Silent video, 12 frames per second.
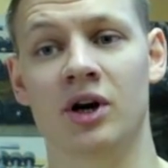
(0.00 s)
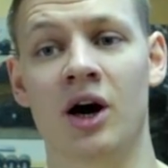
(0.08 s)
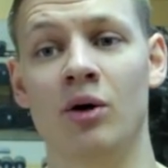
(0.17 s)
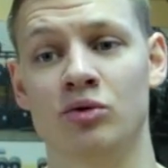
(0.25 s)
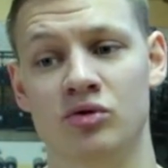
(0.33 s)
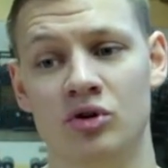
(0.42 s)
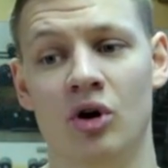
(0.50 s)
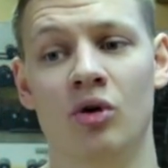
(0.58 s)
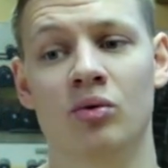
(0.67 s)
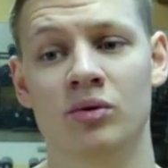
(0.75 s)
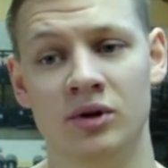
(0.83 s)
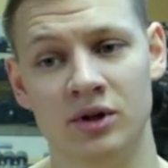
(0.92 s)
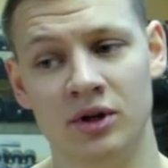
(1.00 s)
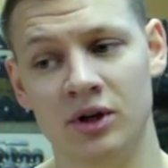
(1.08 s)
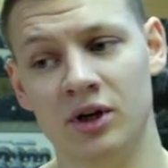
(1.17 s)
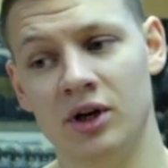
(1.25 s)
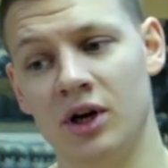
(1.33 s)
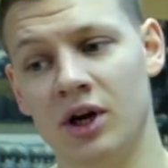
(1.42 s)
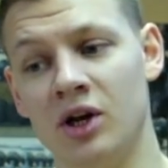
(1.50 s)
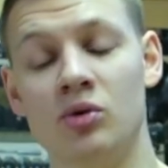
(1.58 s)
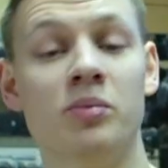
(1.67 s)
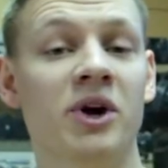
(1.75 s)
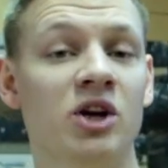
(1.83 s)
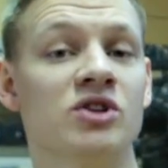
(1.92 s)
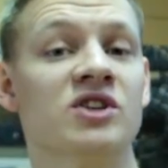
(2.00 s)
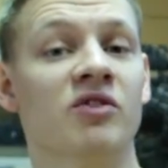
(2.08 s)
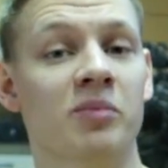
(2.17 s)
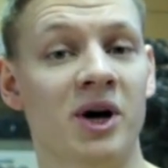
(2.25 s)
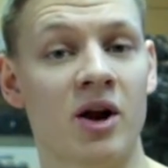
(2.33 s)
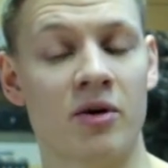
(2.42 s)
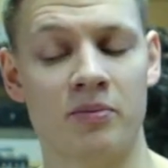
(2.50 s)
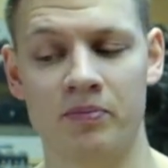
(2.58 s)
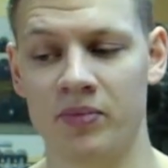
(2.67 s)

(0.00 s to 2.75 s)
how to go and to make yourself better.